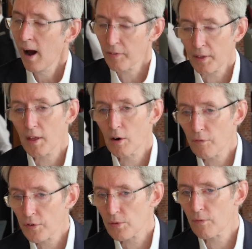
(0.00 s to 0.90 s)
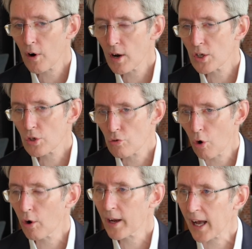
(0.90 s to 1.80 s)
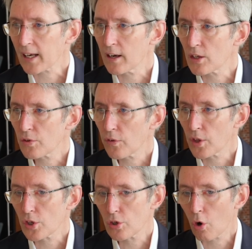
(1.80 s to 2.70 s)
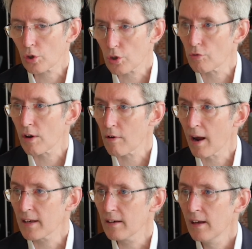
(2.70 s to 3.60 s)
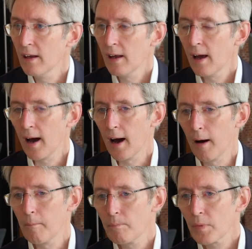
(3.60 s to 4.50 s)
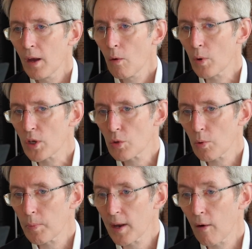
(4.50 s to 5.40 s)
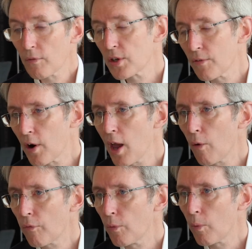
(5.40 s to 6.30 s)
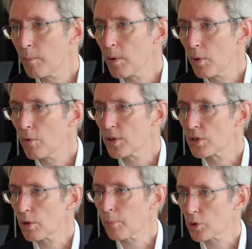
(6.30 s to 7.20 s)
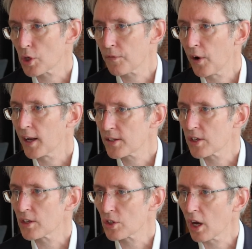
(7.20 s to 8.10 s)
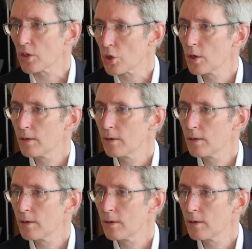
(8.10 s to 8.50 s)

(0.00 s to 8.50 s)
I think there are some very strong catalysts for the stock to re-rate, yep. um, which would be obviously very helpful when we move into the project financing stage.